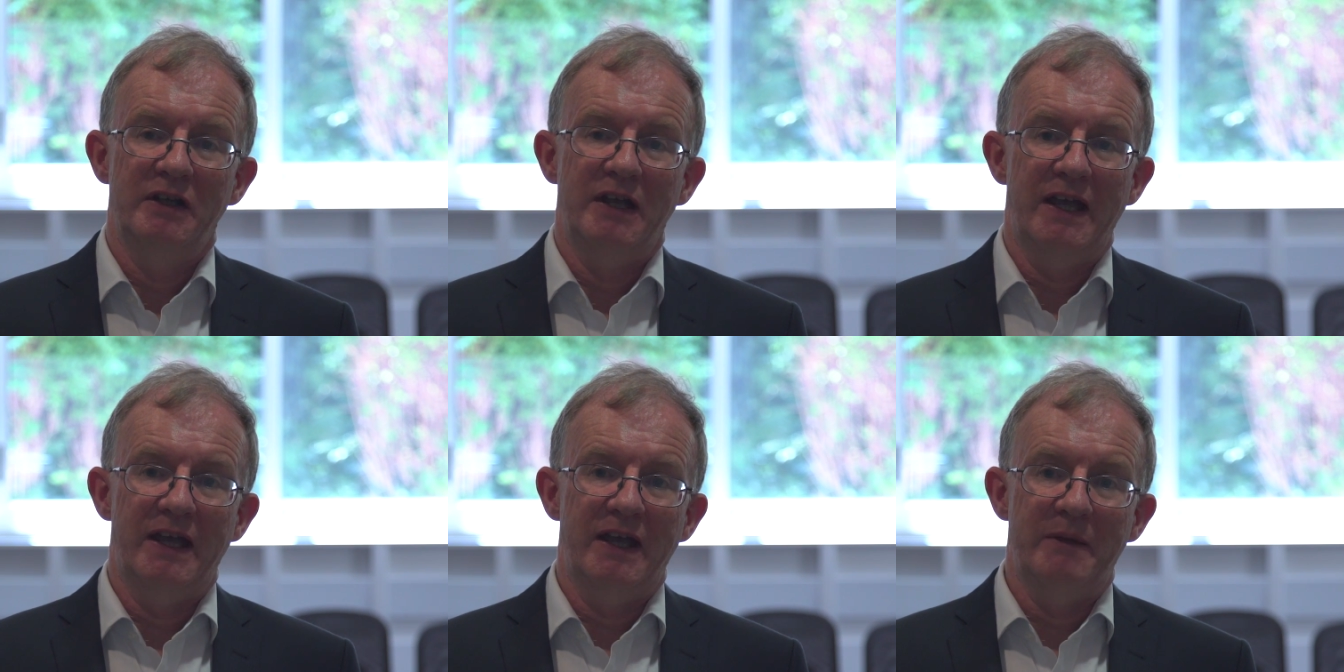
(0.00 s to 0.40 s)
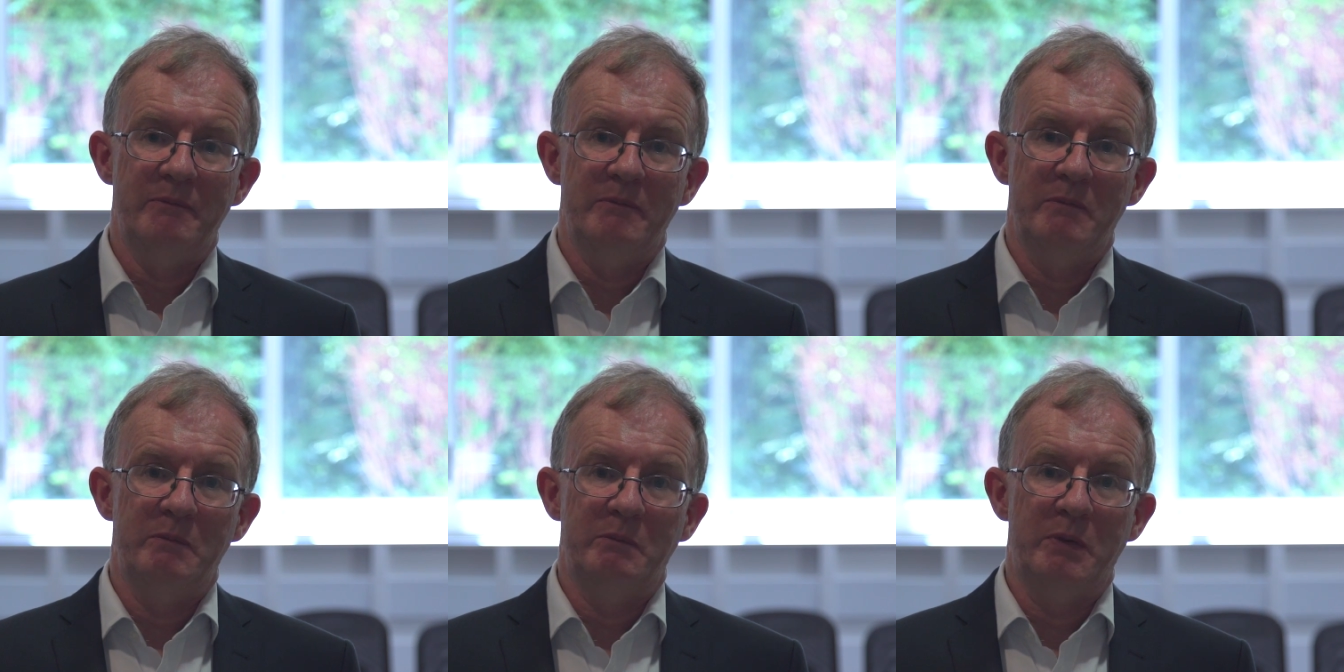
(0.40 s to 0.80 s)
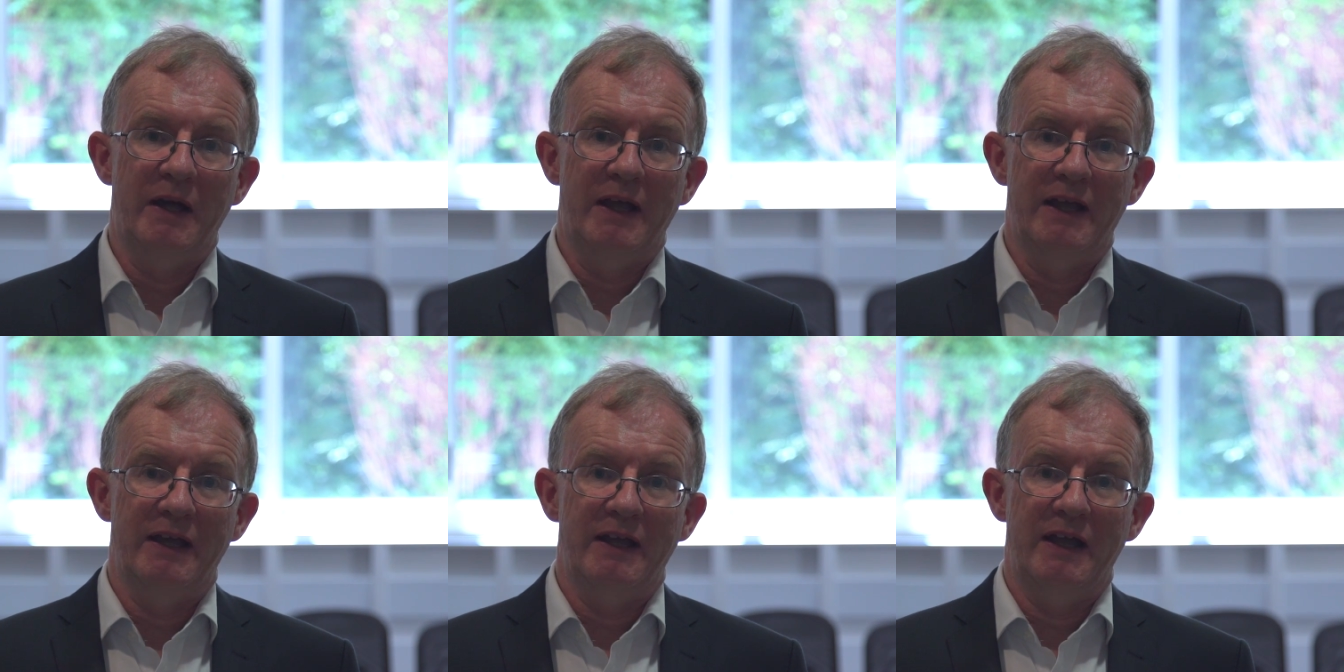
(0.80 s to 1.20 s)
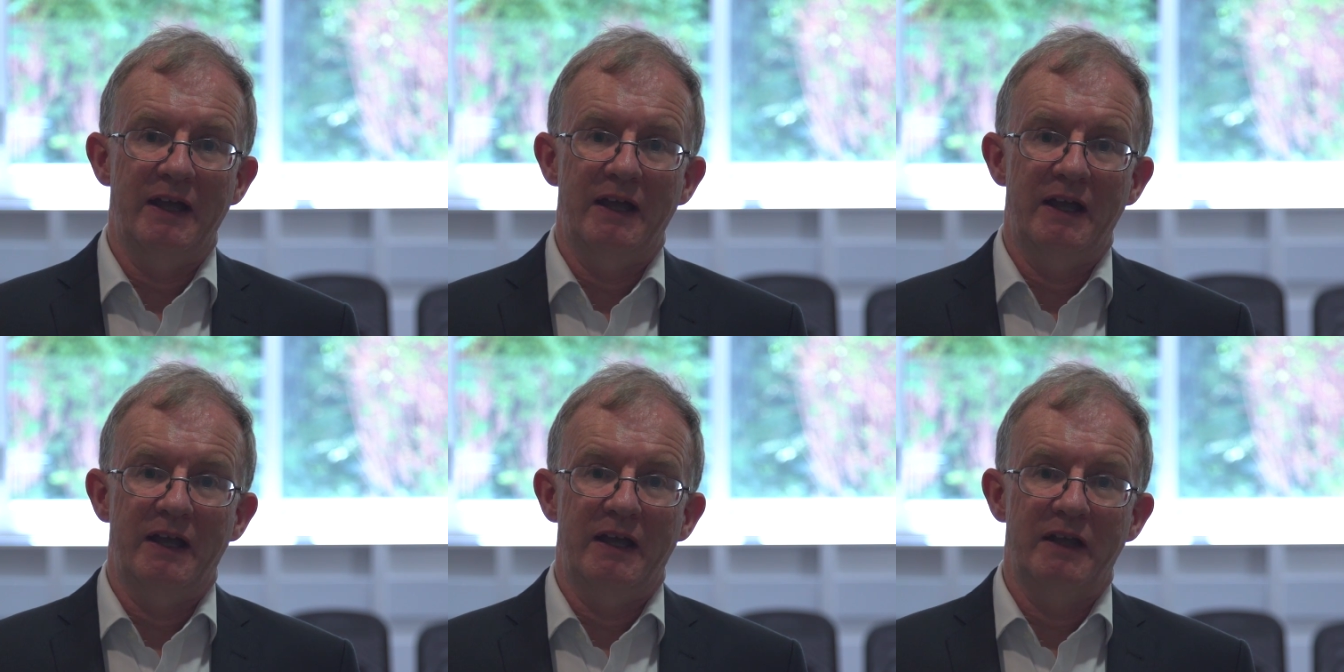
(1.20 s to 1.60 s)

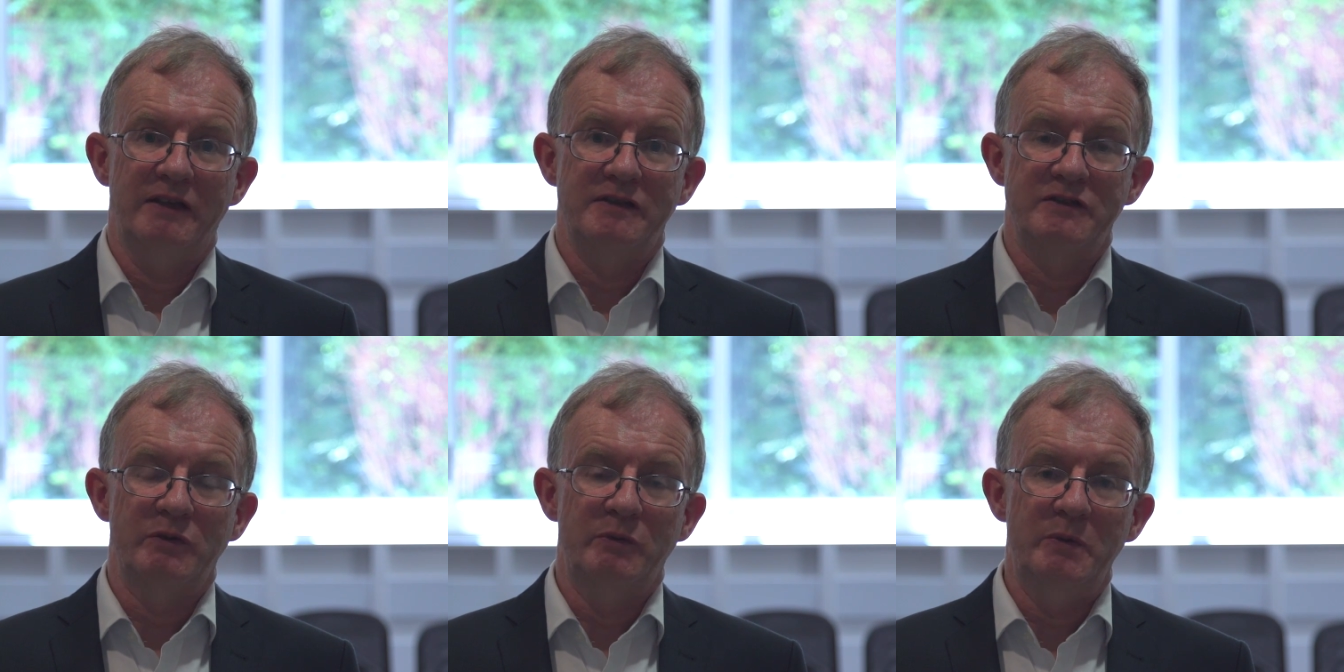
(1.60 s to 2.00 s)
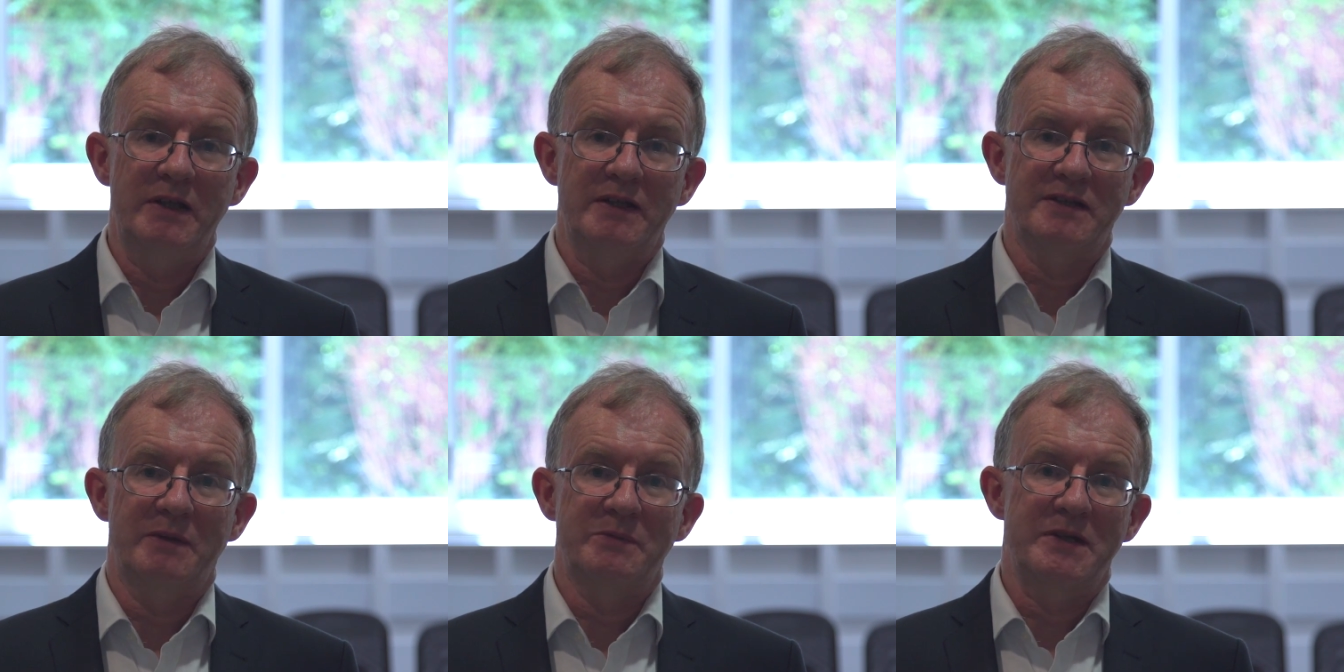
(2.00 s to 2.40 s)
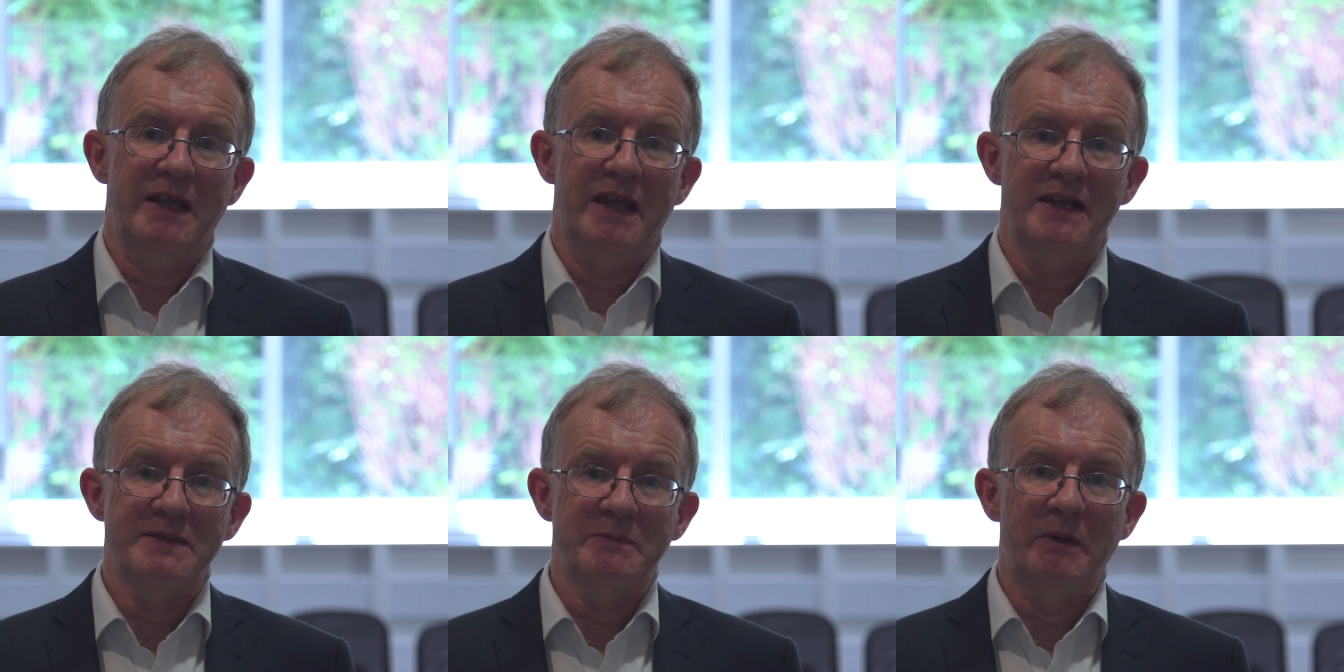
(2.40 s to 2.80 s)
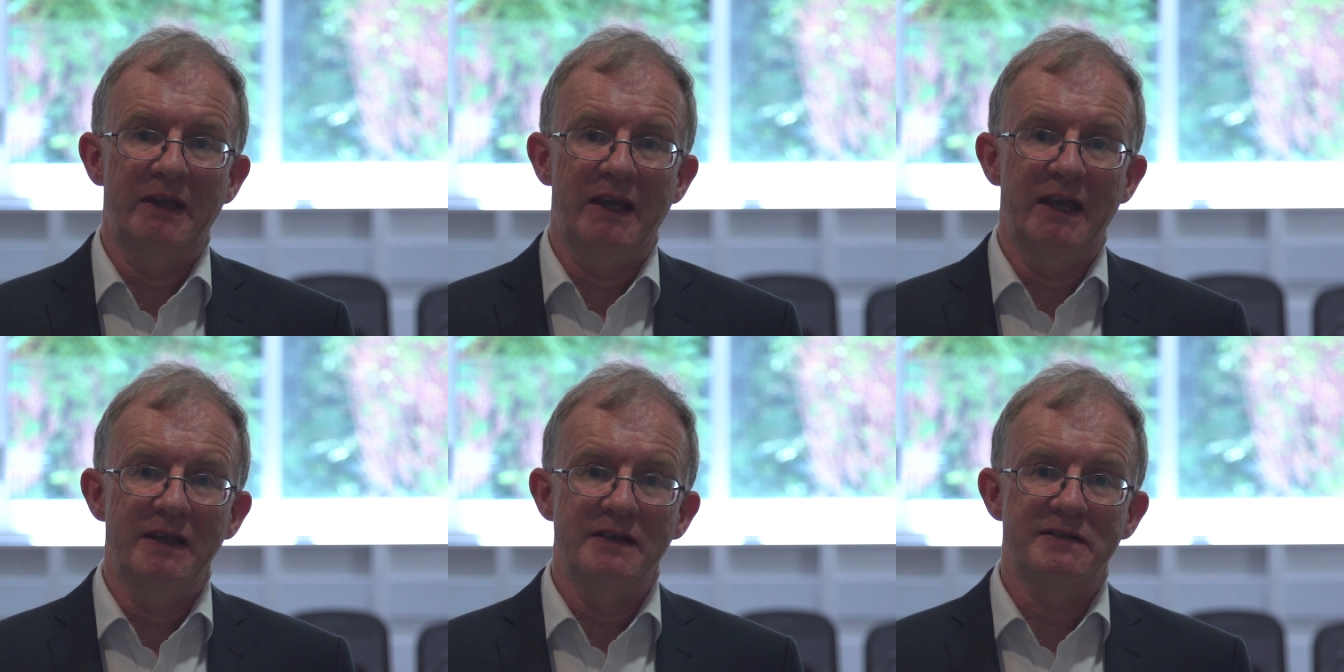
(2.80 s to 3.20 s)
and so we adopt a
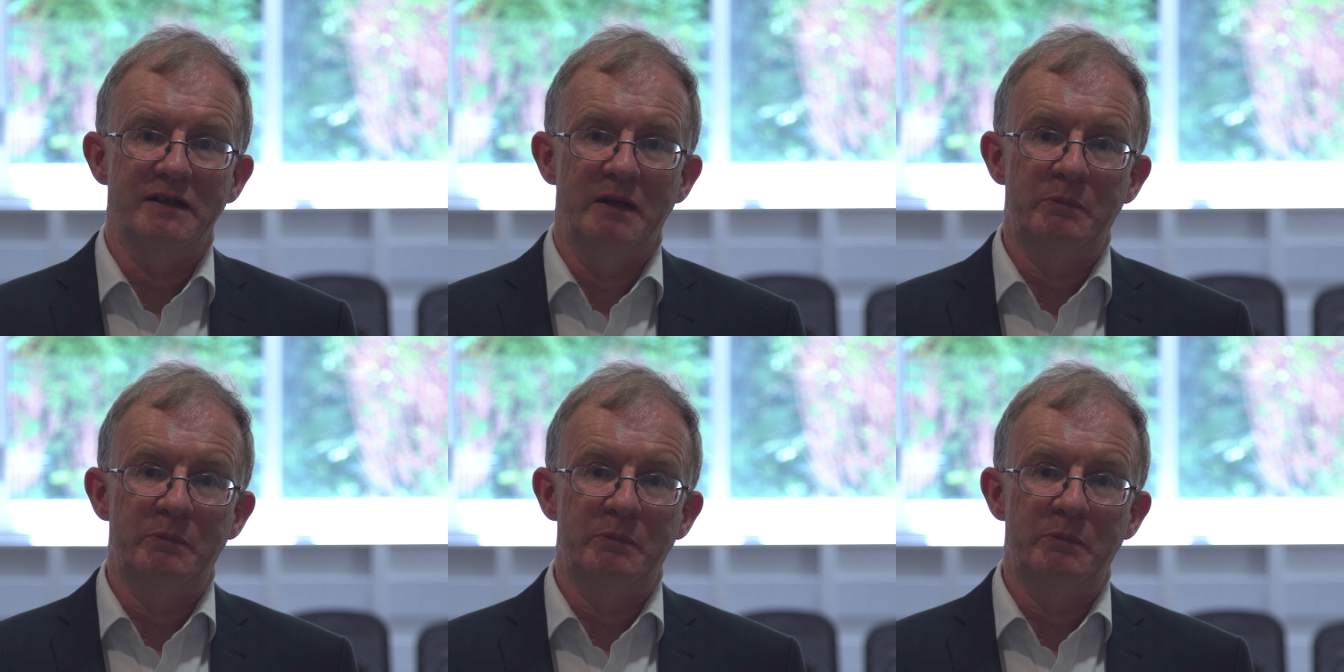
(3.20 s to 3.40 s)
case-by-case